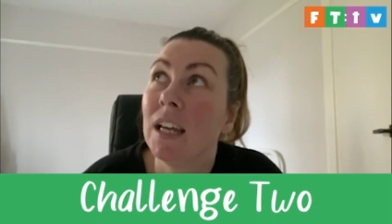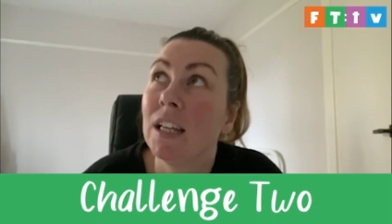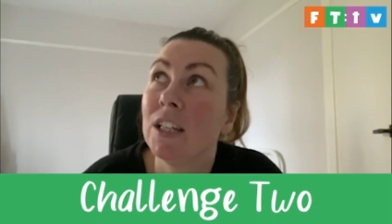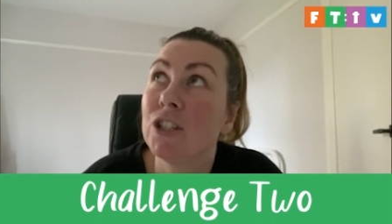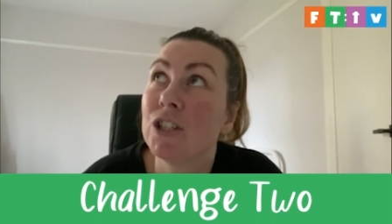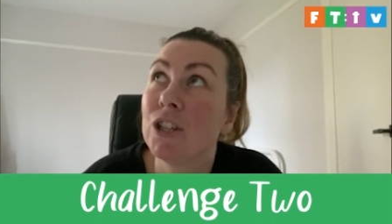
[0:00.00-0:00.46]

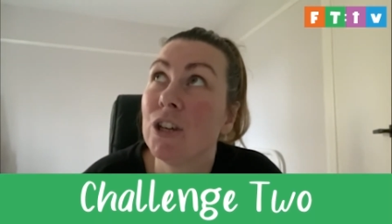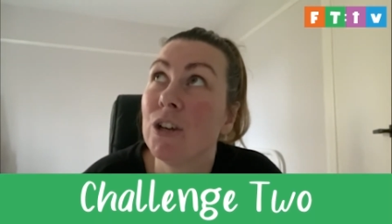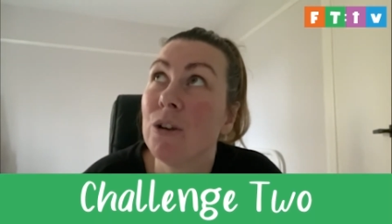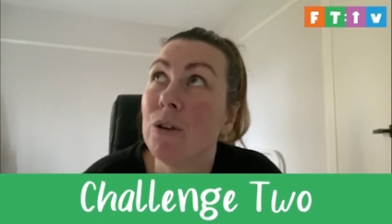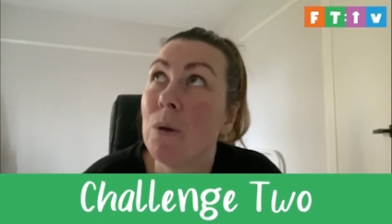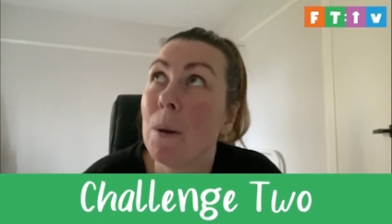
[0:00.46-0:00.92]

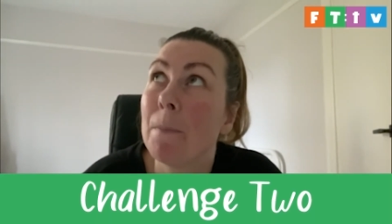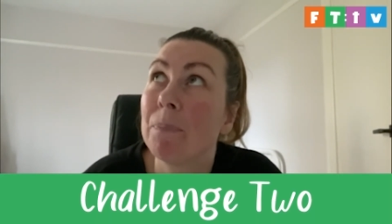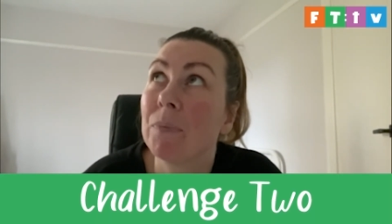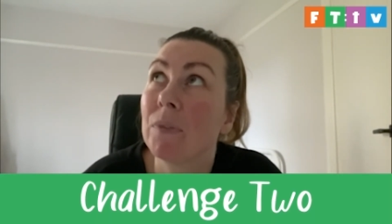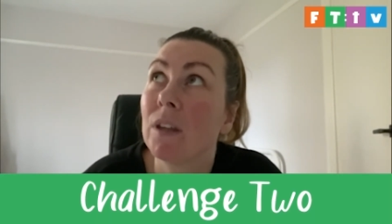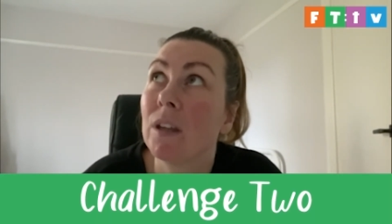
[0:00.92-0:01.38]
to
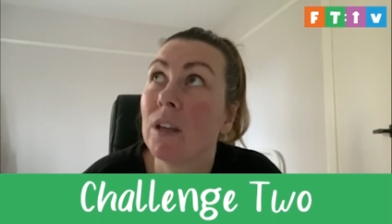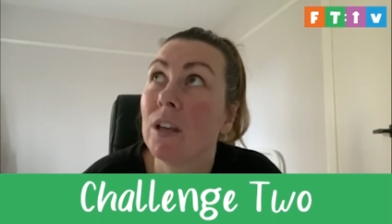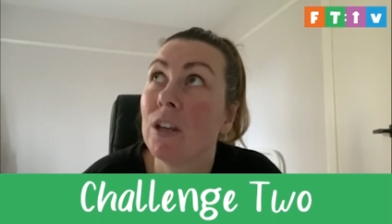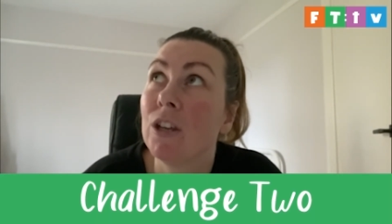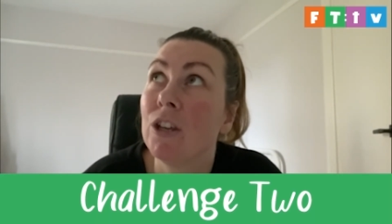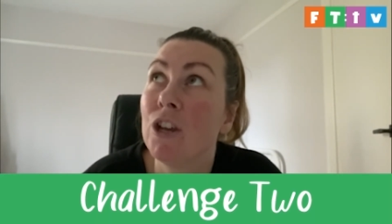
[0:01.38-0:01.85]

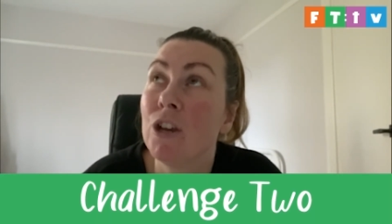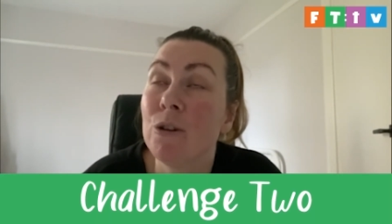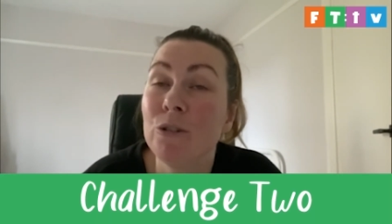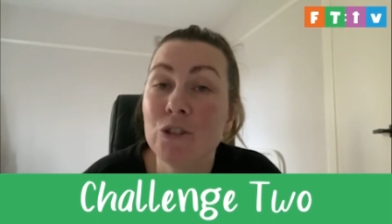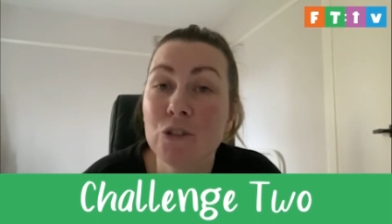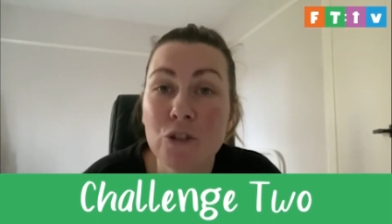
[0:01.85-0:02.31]

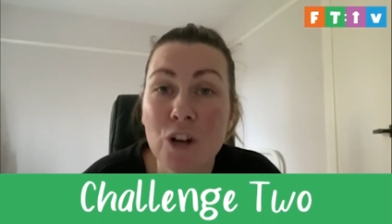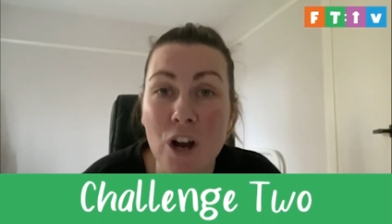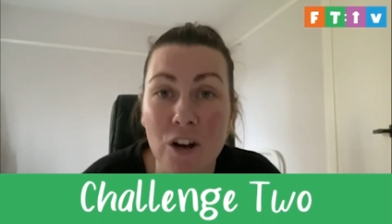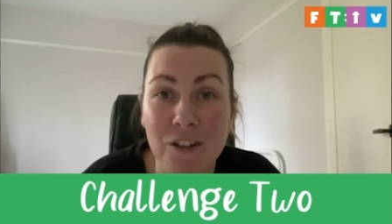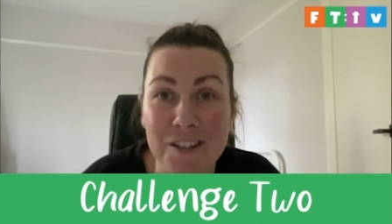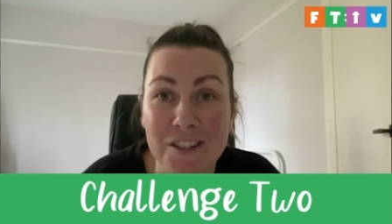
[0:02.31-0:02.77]
use your
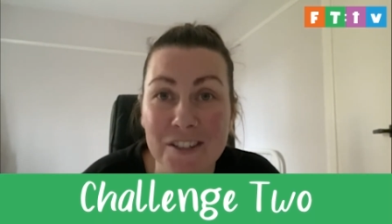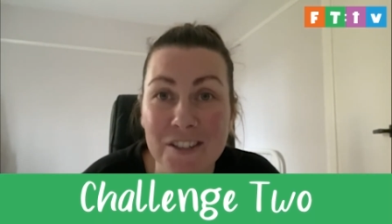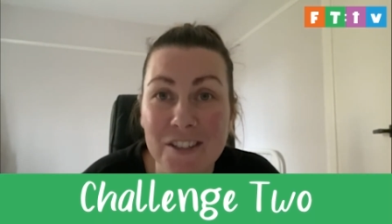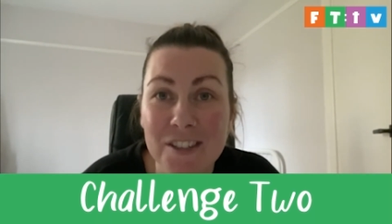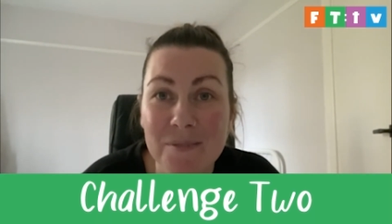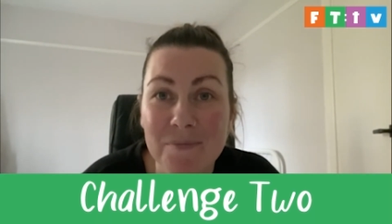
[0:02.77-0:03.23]

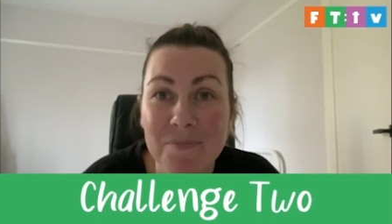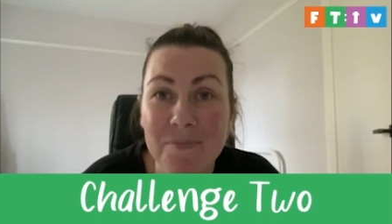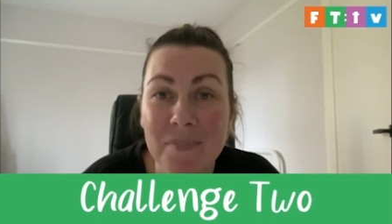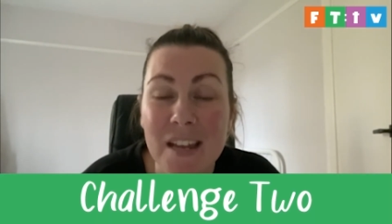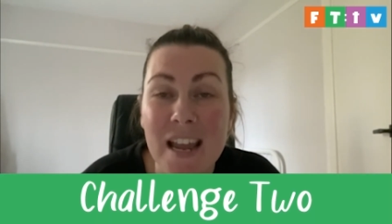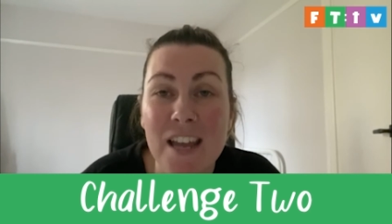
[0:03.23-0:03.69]
gardens,
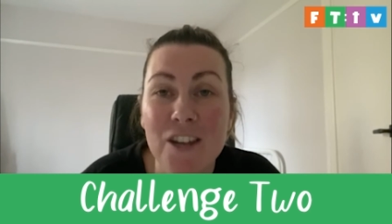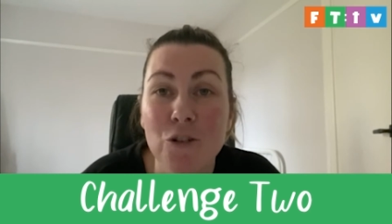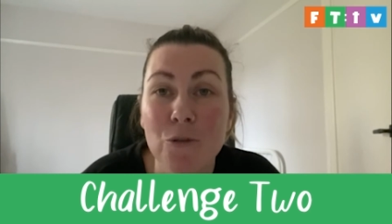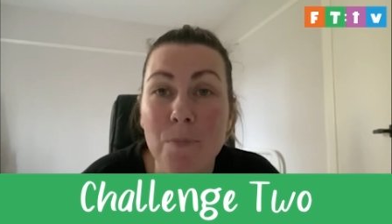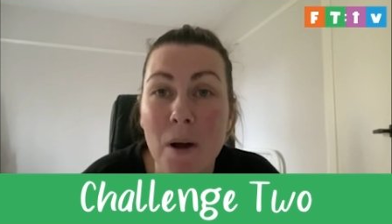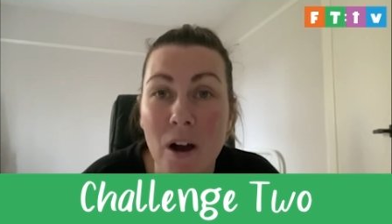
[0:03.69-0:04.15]

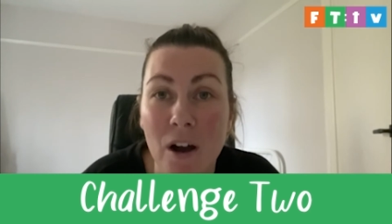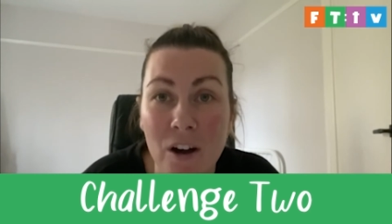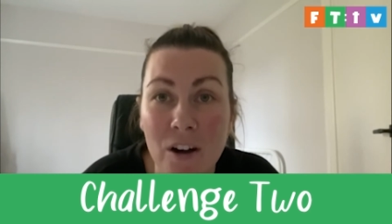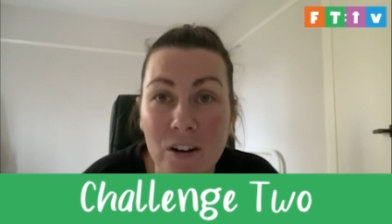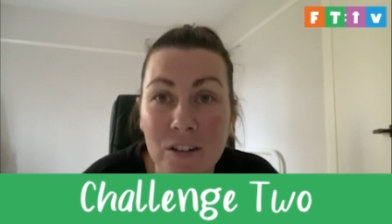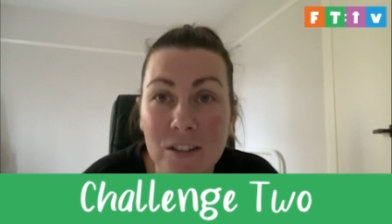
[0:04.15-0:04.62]
your
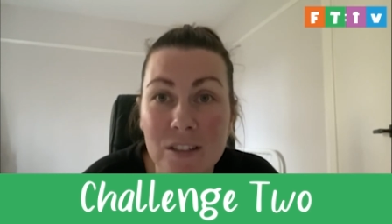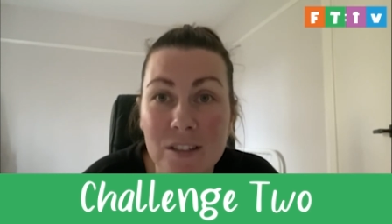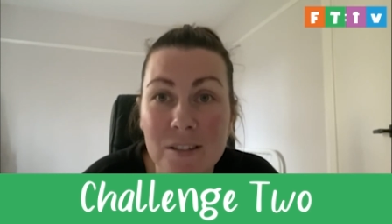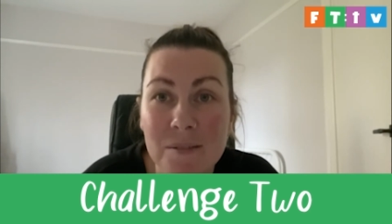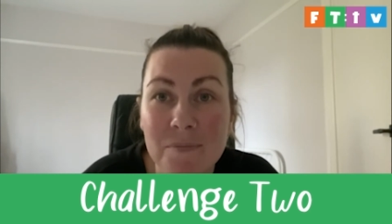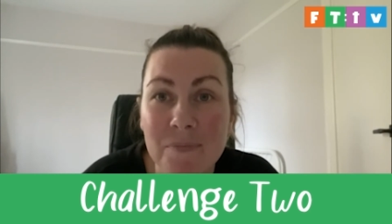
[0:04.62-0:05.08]

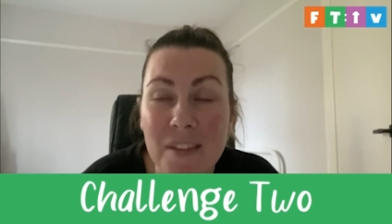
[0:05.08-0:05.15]
parks,